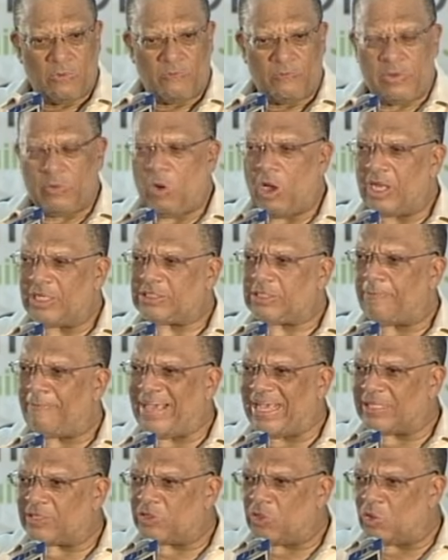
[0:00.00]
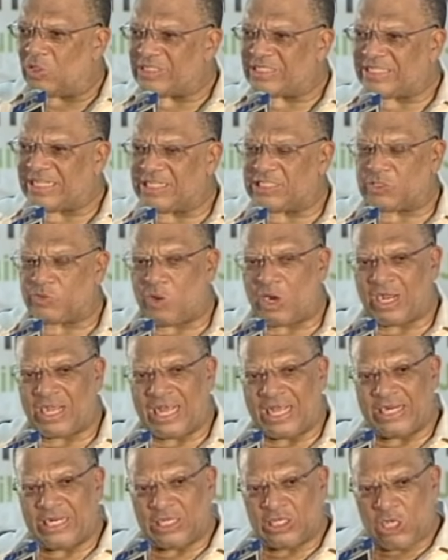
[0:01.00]
We want to make those things work,
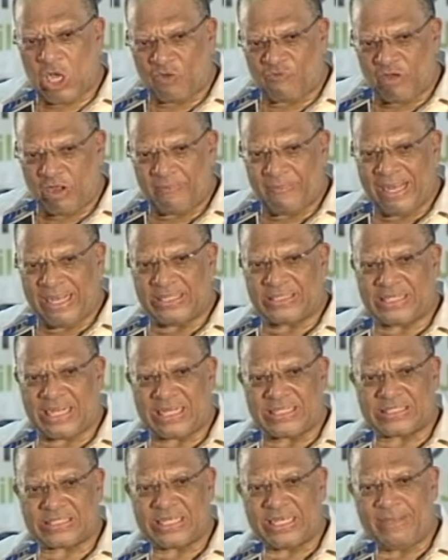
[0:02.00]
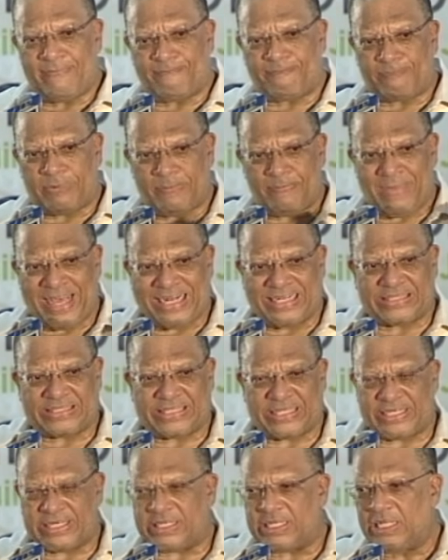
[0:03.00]
and the government has
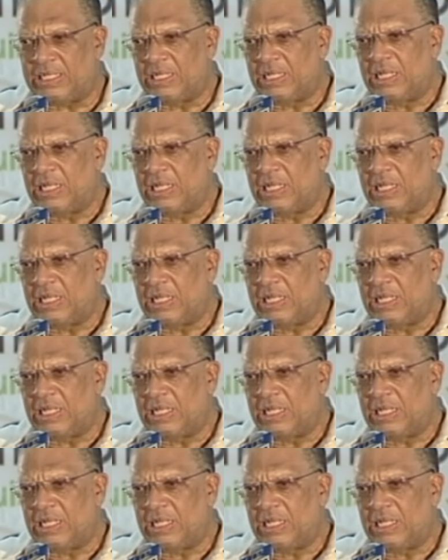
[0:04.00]
implemented